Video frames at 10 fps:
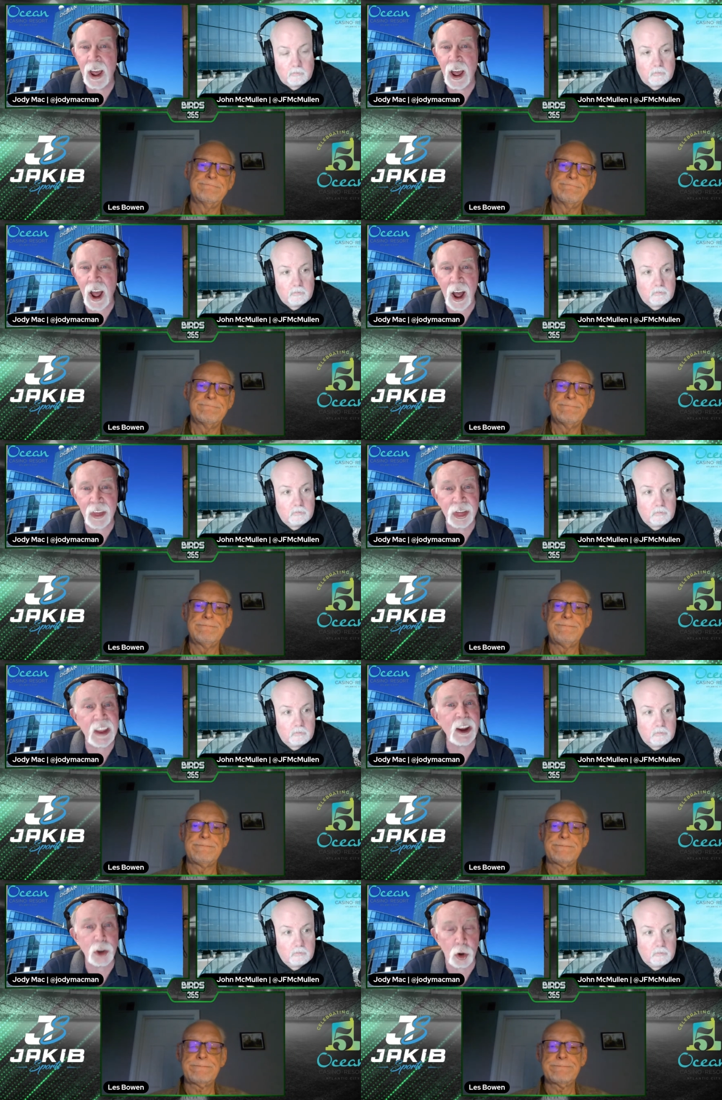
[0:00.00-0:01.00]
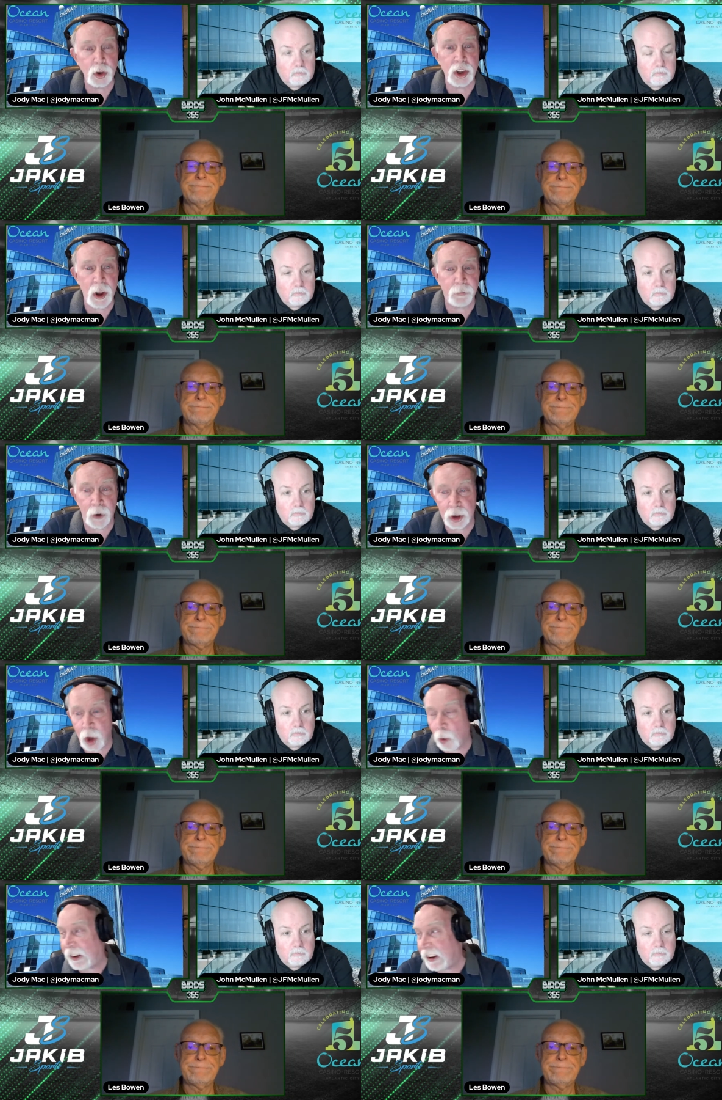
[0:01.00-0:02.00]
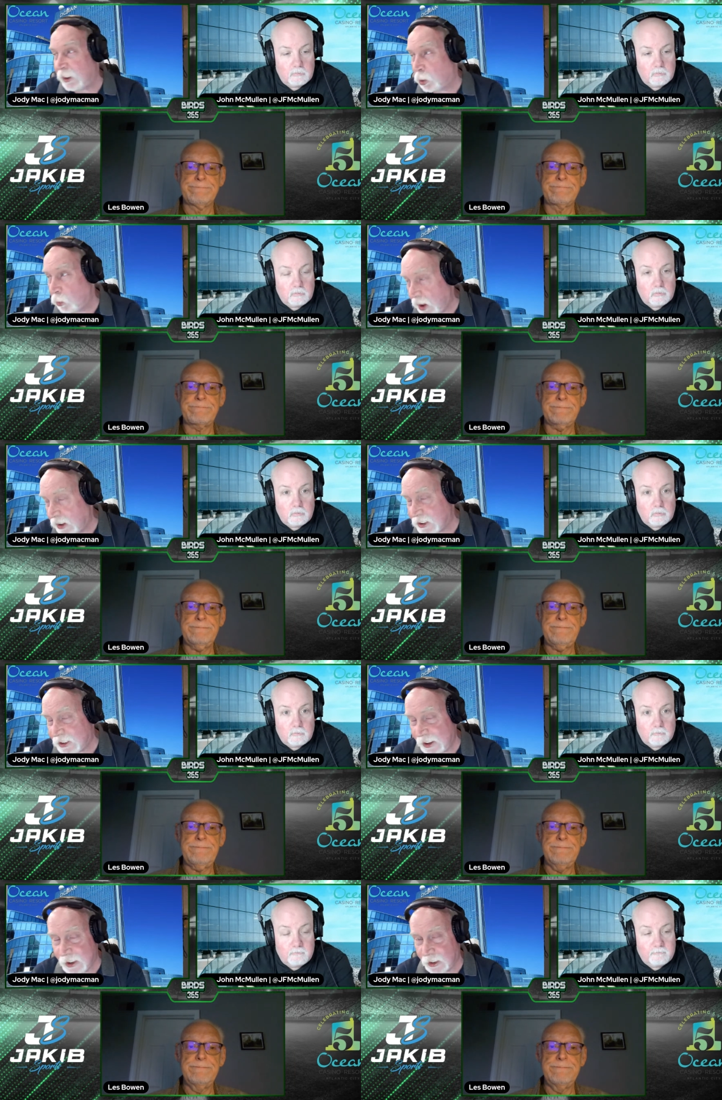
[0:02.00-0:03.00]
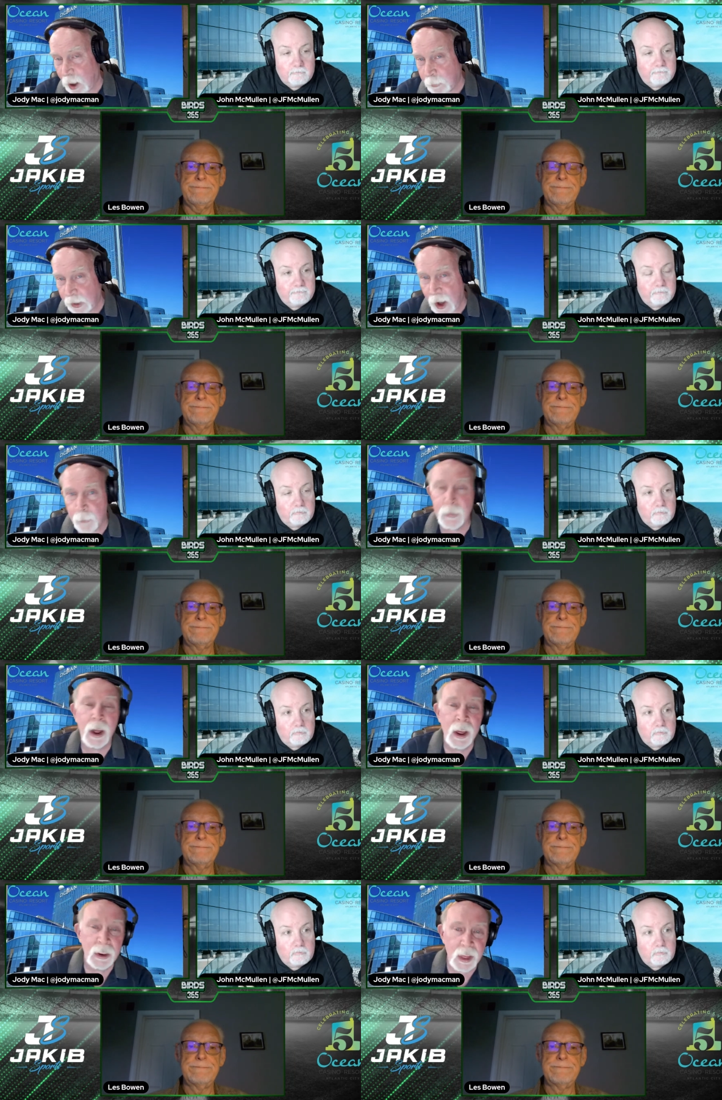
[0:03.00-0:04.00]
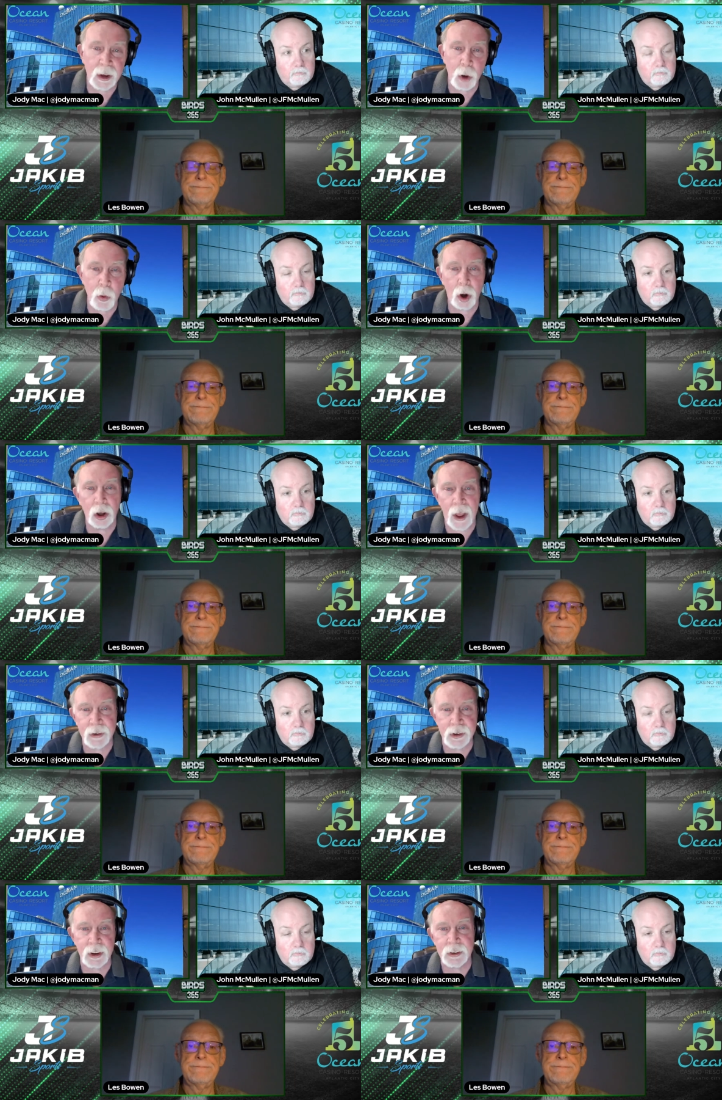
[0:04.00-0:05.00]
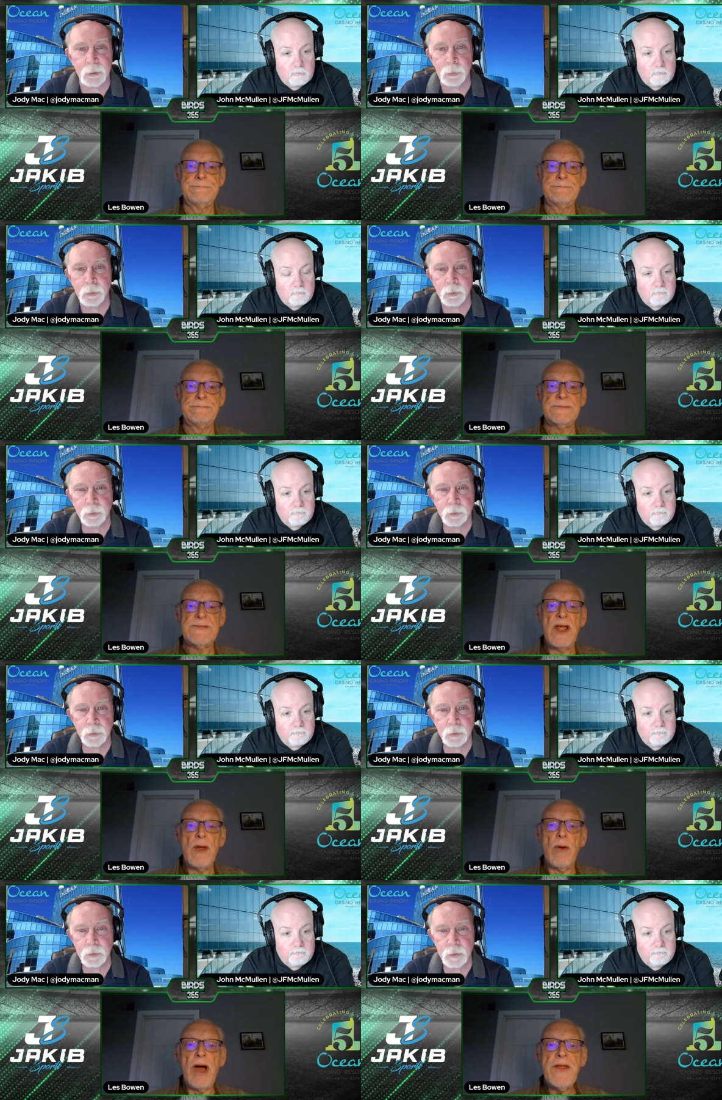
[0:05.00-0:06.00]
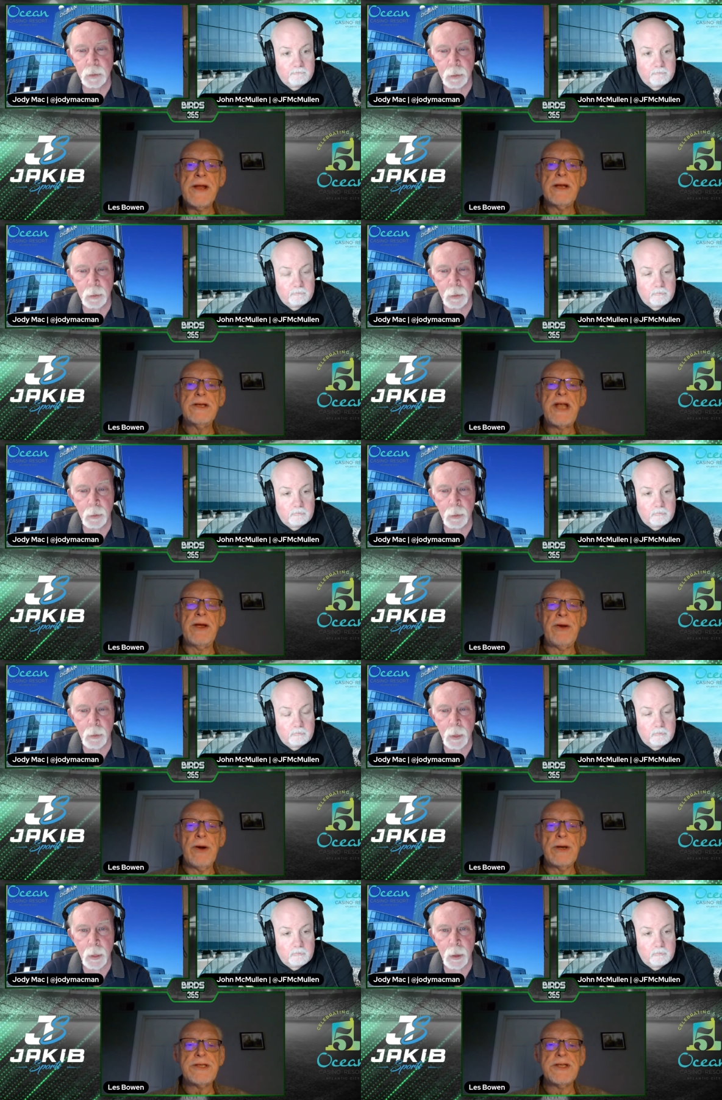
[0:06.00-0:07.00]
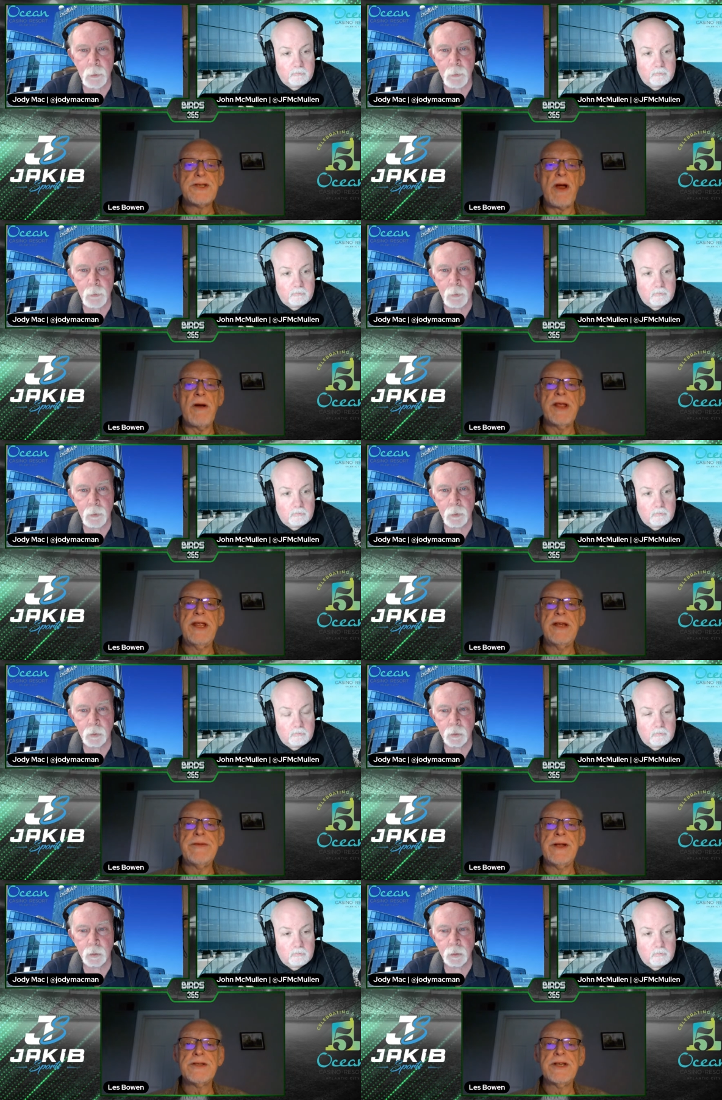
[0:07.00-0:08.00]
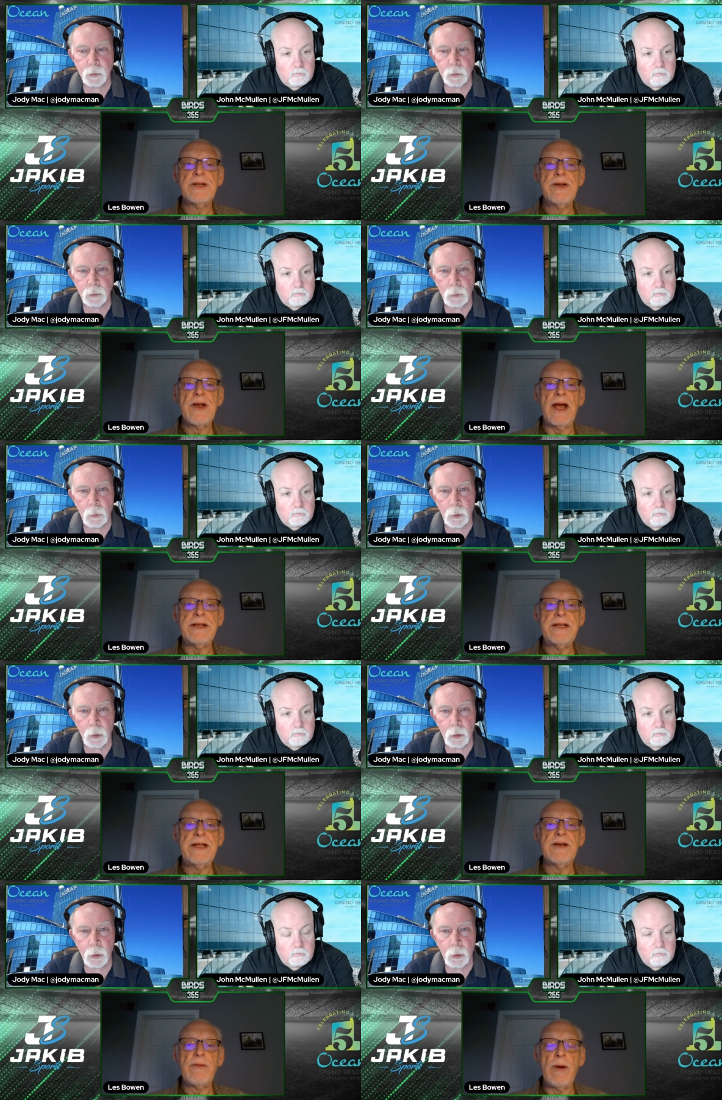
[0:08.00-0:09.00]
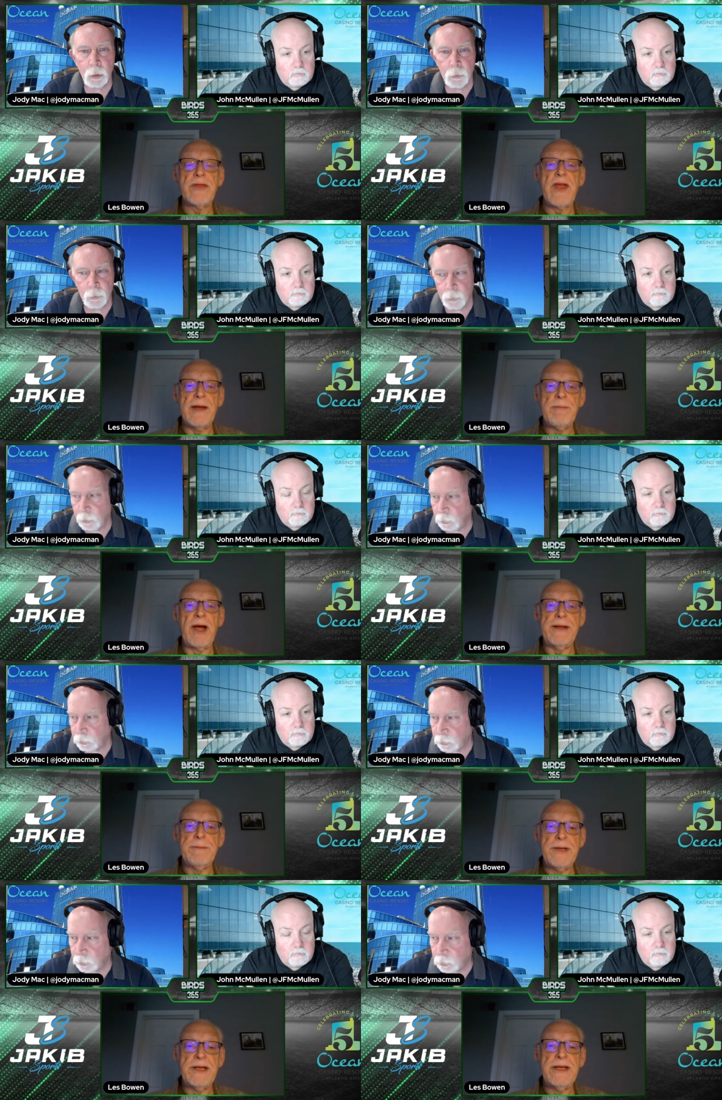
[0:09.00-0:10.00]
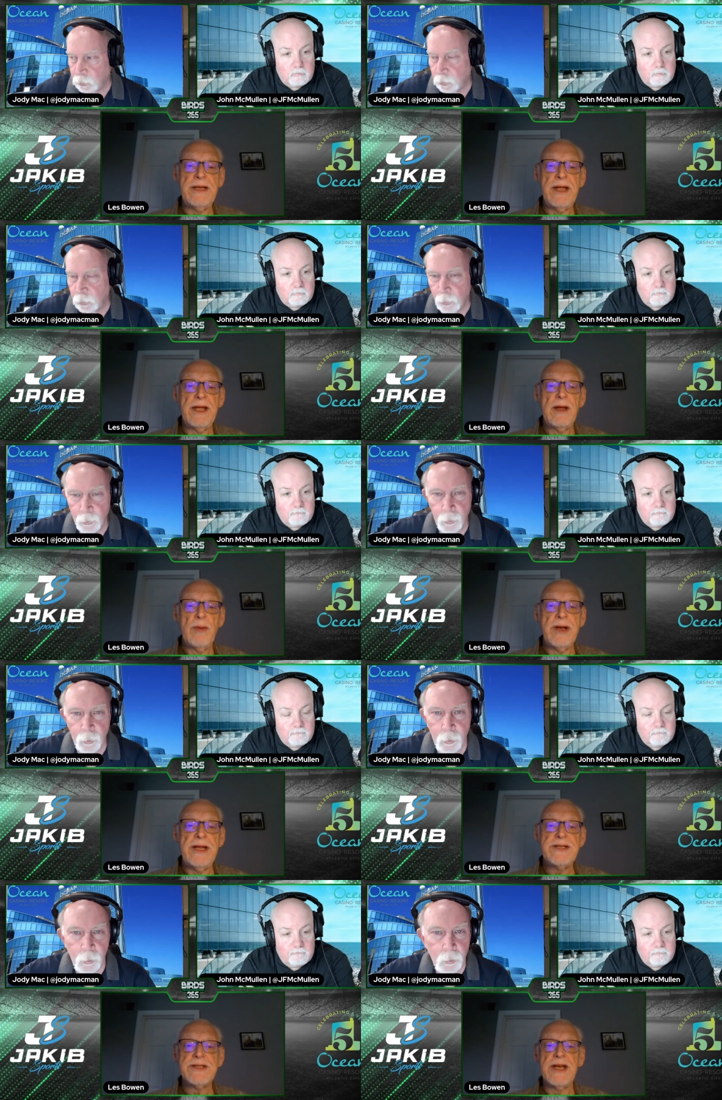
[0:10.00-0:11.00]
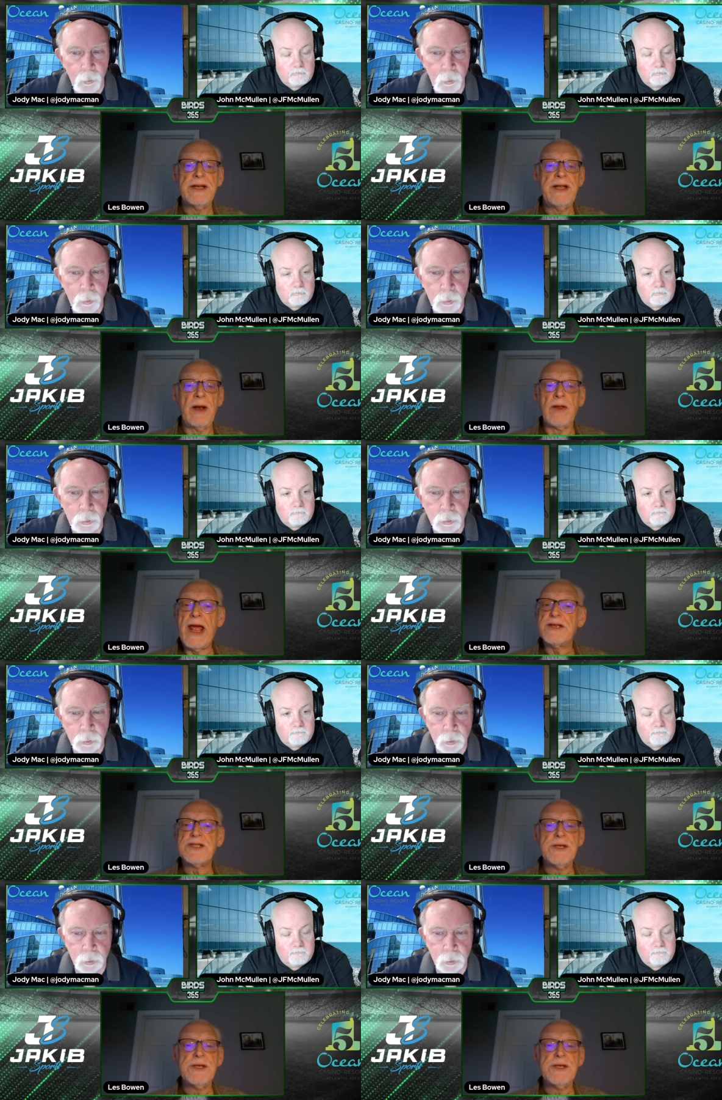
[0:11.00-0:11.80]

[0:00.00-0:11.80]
Speaker 1: uh, things are different going into this season coming up than they were last season?
Speaker 2: Well, I think Jalen Hurts has already given us a good idea of what that might be when he said, you know, last